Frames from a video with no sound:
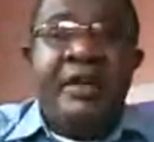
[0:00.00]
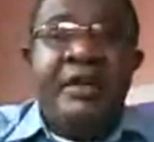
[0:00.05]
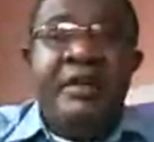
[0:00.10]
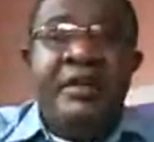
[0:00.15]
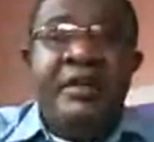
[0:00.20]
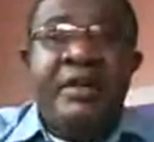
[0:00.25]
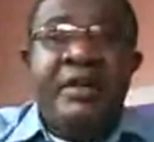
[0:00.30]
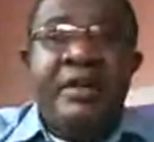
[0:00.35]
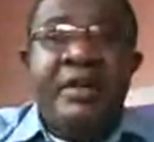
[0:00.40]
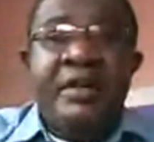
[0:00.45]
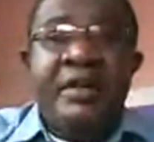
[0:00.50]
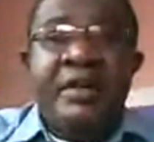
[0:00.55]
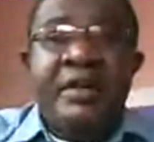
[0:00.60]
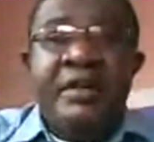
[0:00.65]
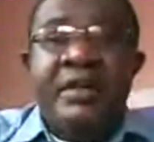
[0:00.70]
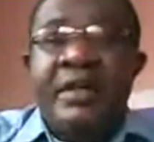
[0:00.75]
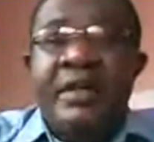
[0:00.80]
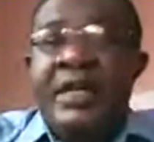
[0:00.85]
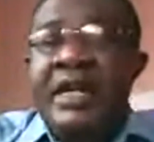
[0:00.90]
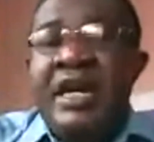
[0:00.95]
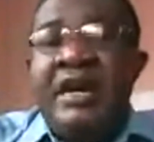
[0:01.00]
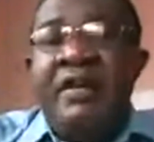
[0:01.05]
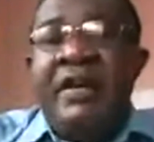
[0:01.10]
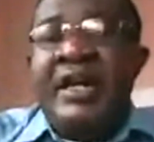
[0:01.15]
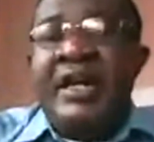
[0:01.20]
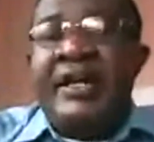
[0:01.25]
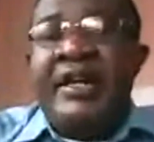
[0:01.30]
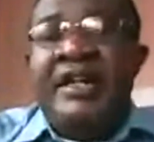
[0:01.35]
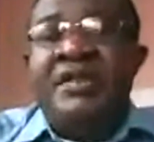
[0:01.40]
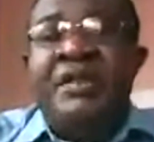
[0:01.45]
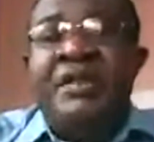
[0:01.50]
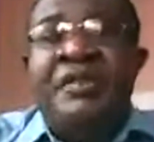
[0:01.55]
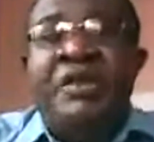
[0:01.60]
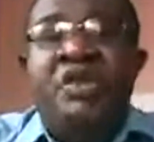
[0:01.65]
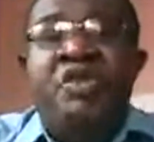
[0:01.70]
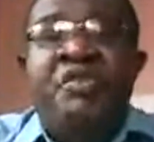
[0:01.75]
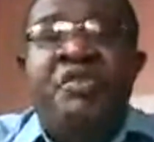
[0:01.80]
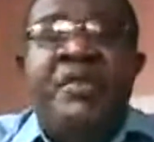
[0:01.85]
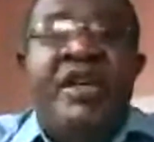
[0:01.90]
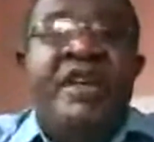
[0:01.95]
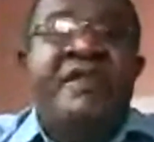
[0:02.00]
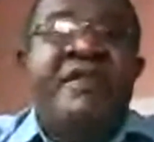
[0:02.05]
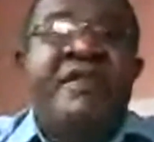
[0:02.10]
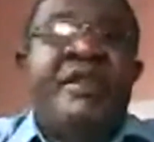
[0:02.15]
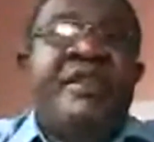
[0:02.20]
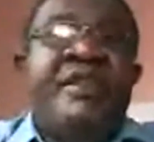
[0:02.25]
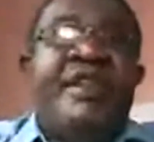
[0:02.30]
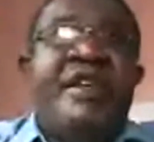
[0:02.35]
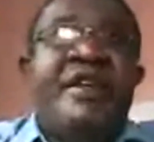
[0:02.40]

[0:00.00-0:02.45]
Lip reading: Now, at times, you may even think like